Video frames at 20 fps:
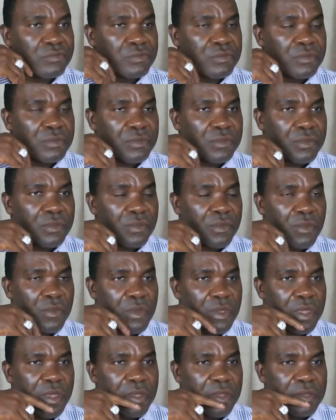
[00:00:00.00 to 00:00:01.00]

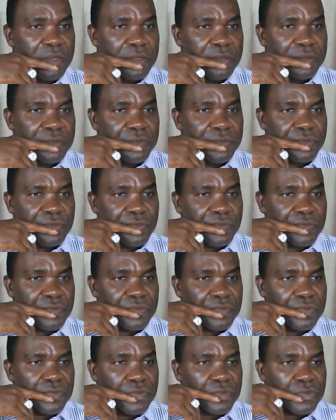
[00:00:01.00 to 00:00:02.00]

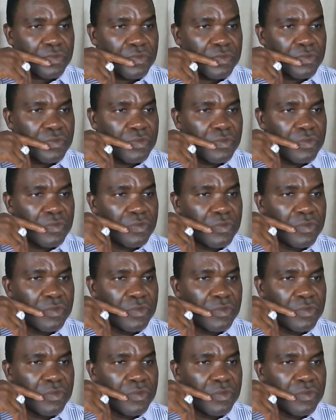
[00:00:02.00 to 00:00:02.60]
Nobody speaks.